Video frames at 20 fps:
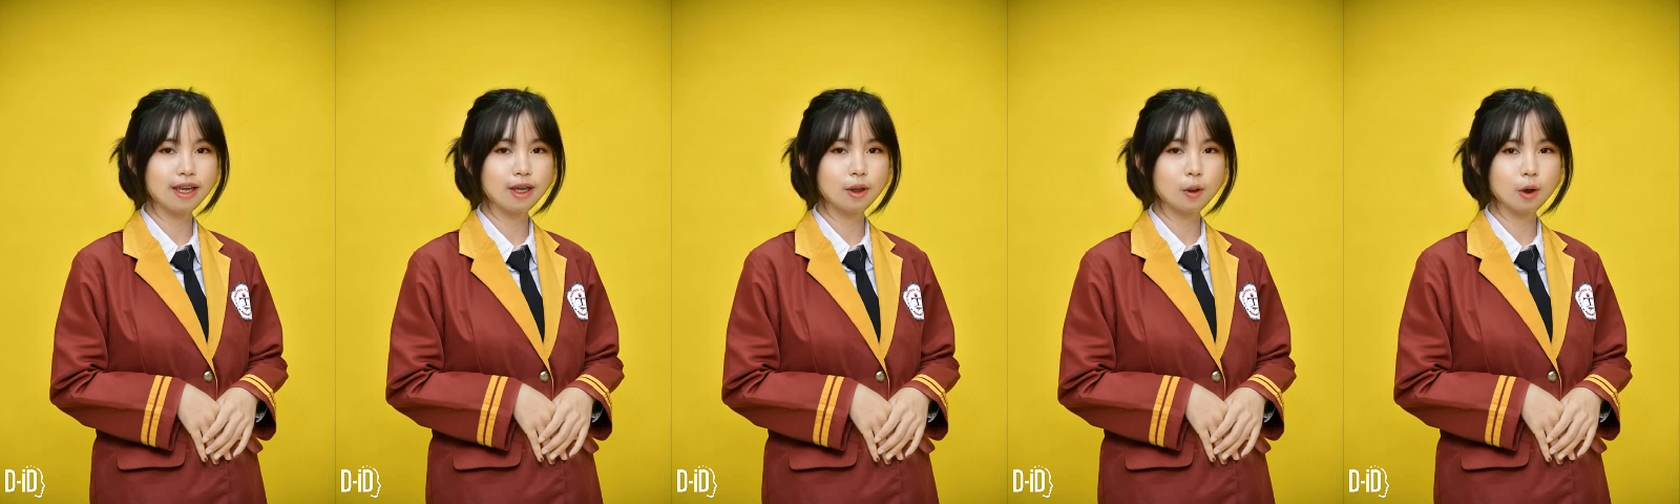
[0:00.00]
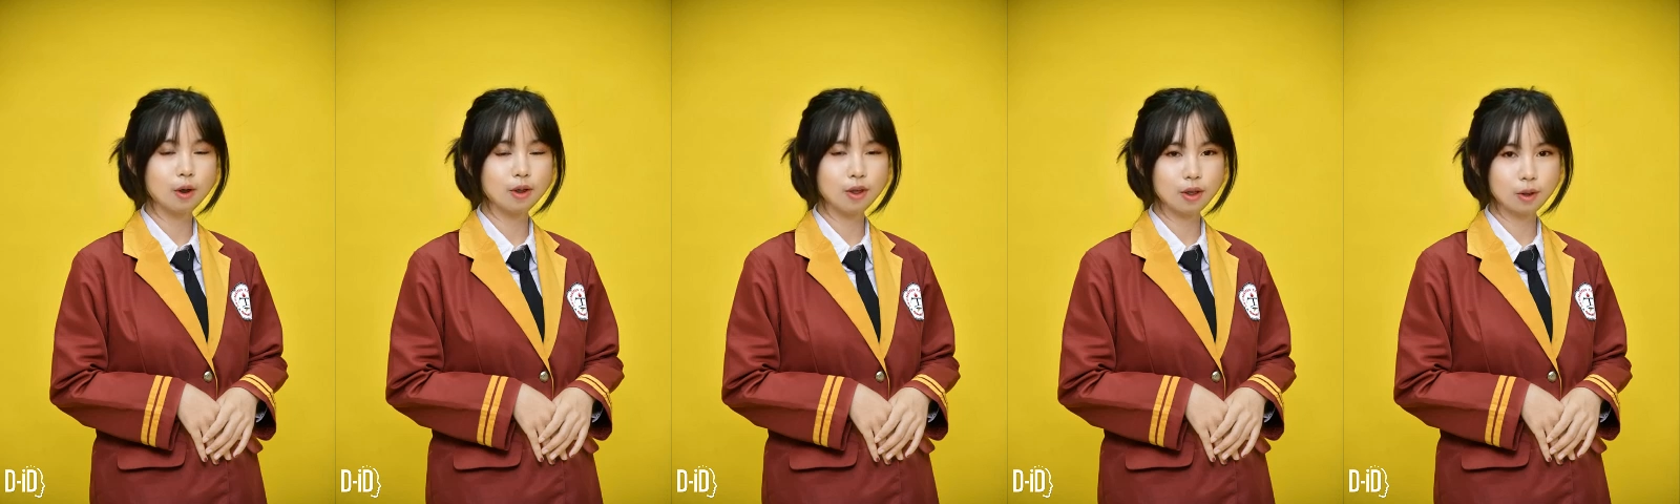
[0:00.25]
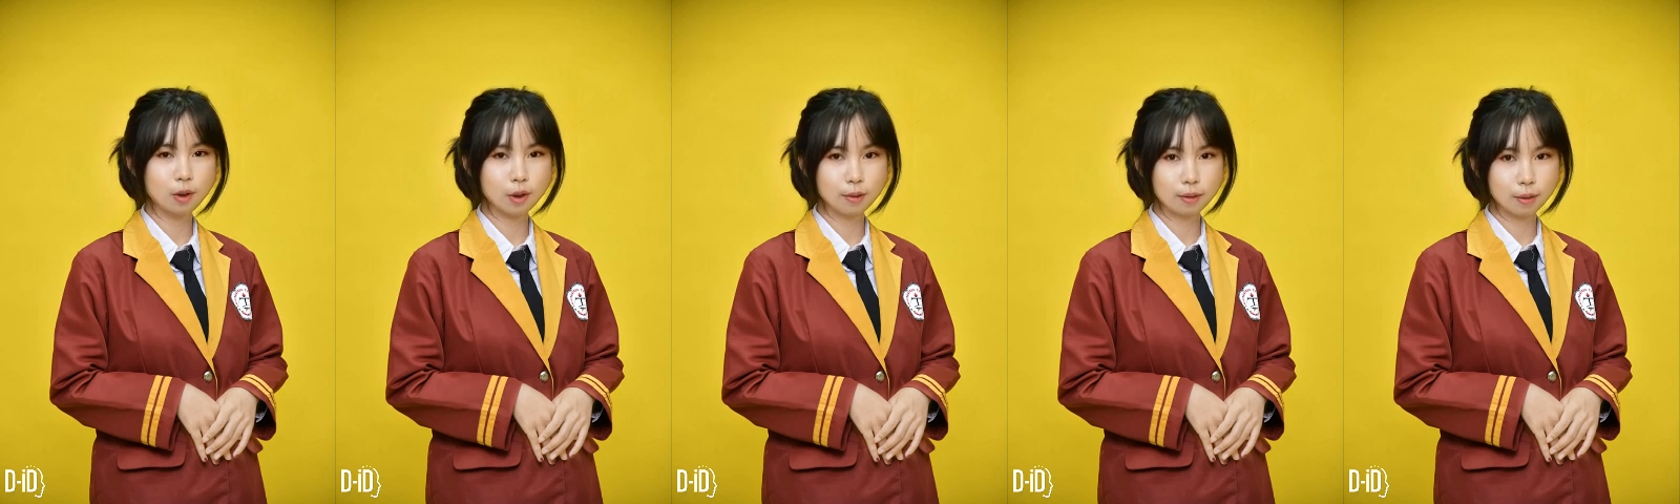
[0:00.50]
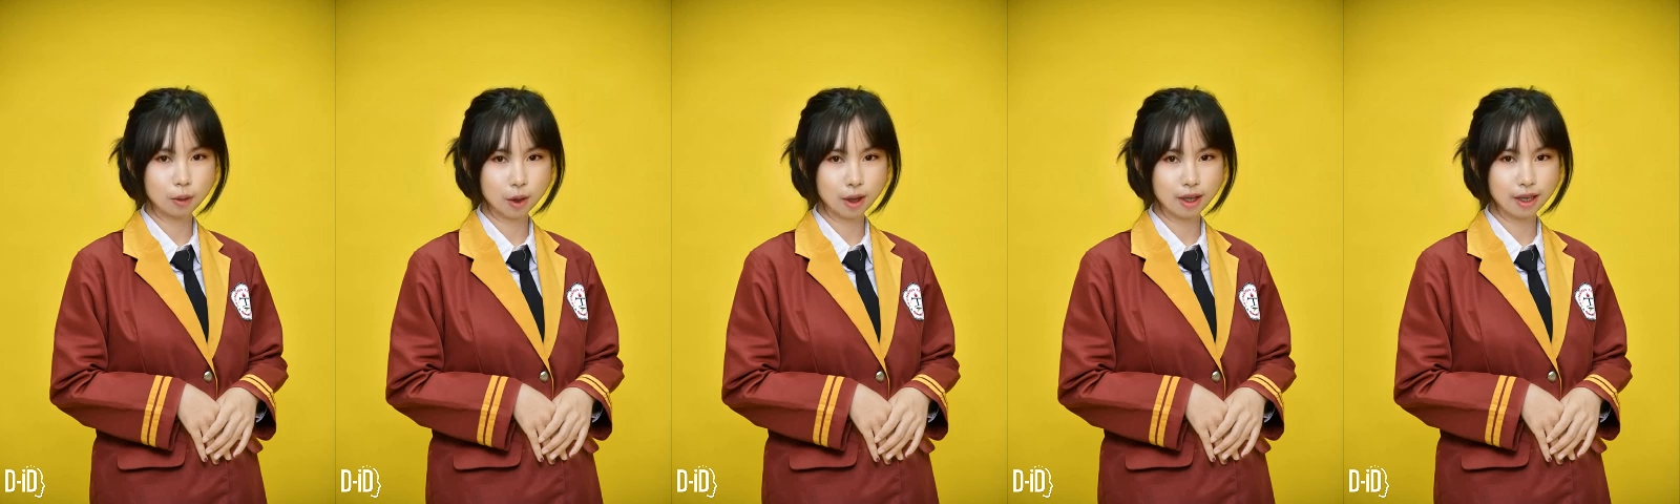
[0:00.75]
in order to
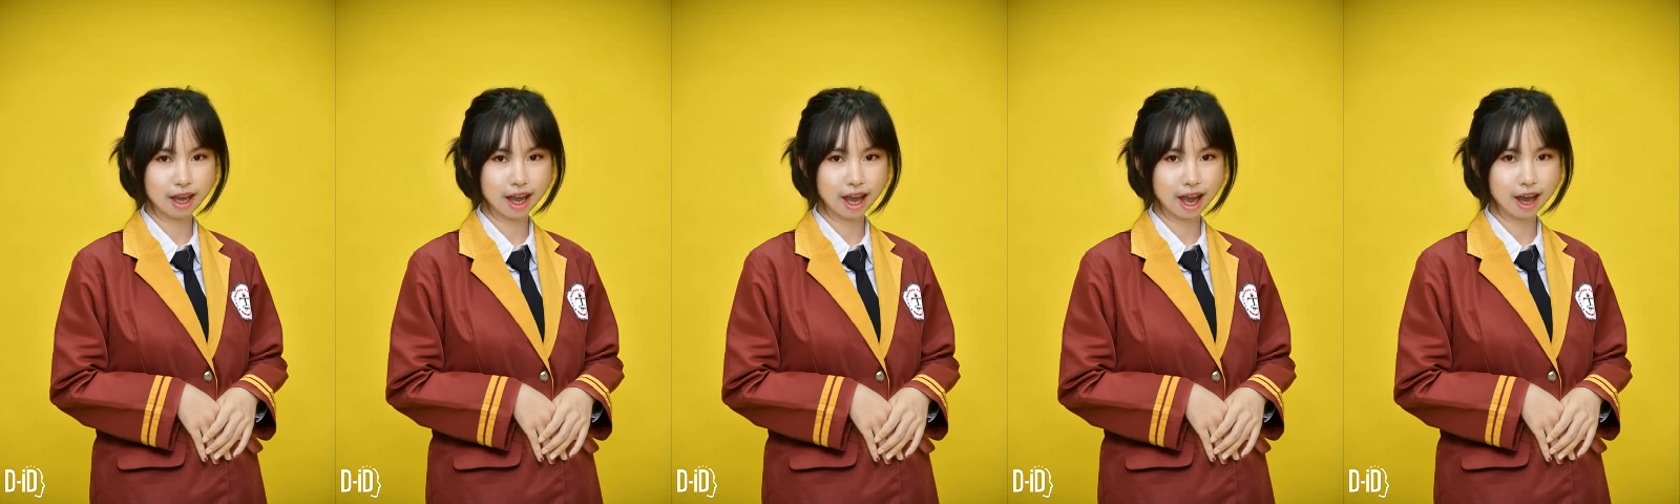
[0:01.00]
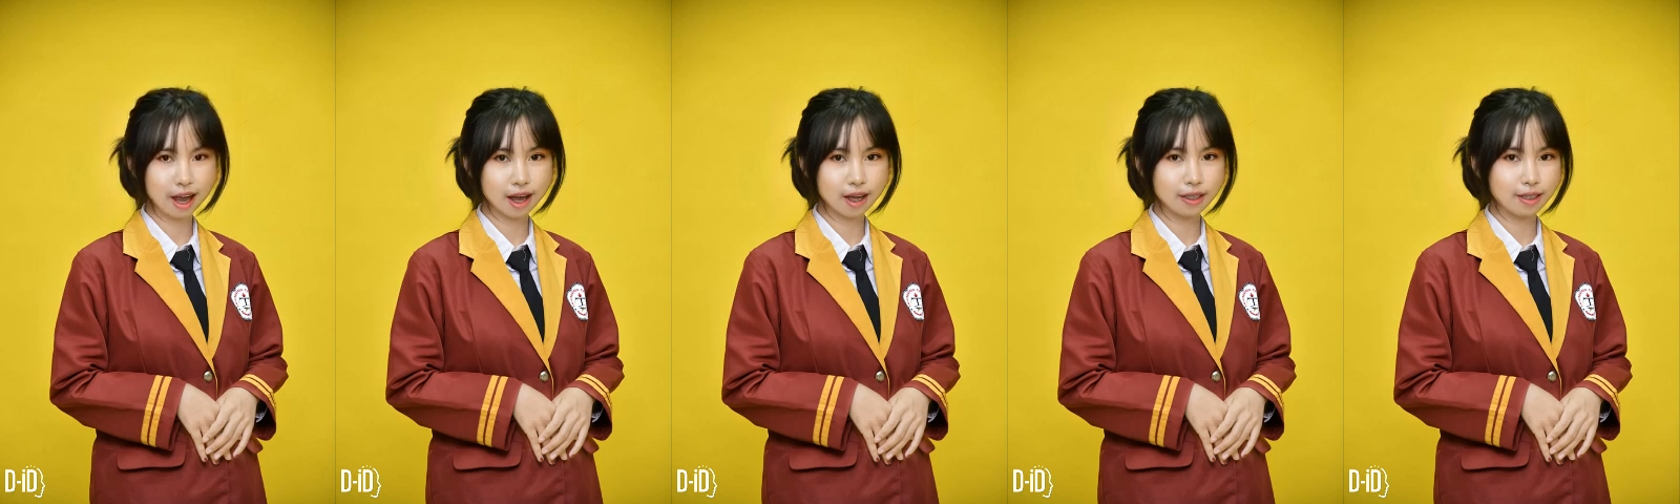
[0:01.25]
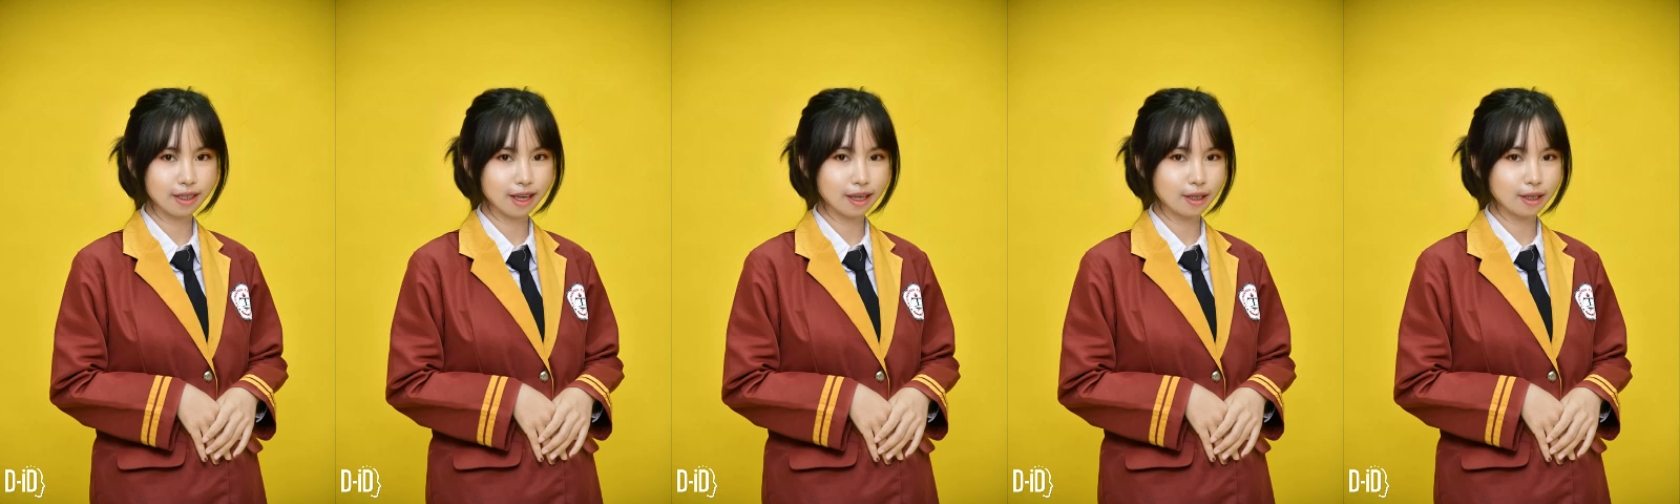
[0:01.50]
avoid chaos